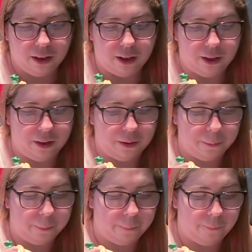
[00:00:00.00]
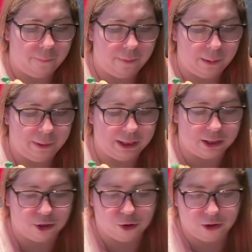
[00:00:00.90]
But
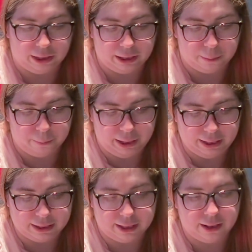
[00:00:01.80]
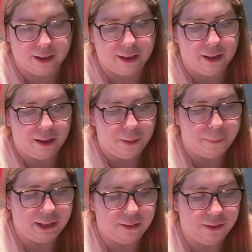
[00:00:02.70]
it's like amazing.
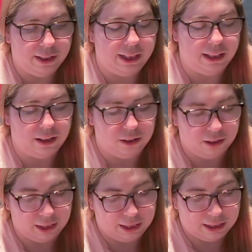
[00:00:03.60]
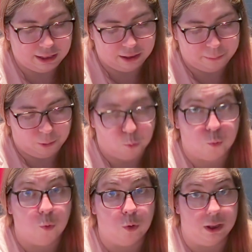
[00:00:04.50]
But even like, it's gonna be
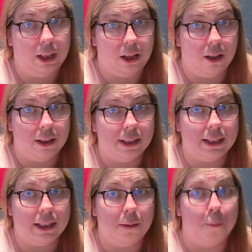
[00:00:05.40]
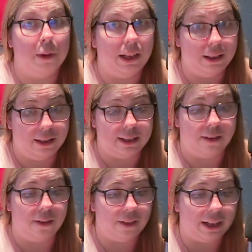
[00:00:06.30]
really hard to see because
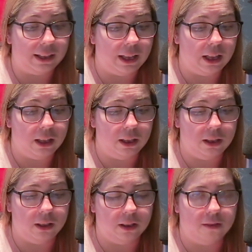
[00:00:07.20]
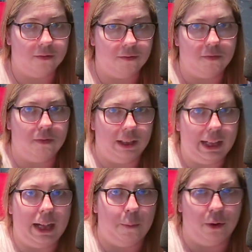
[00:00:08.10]
of the fact that the
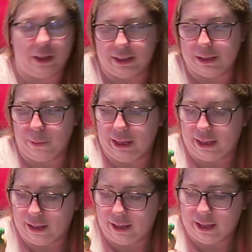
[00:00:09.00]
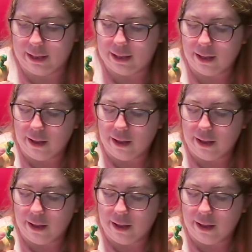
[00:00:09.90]
camera is the way that it is.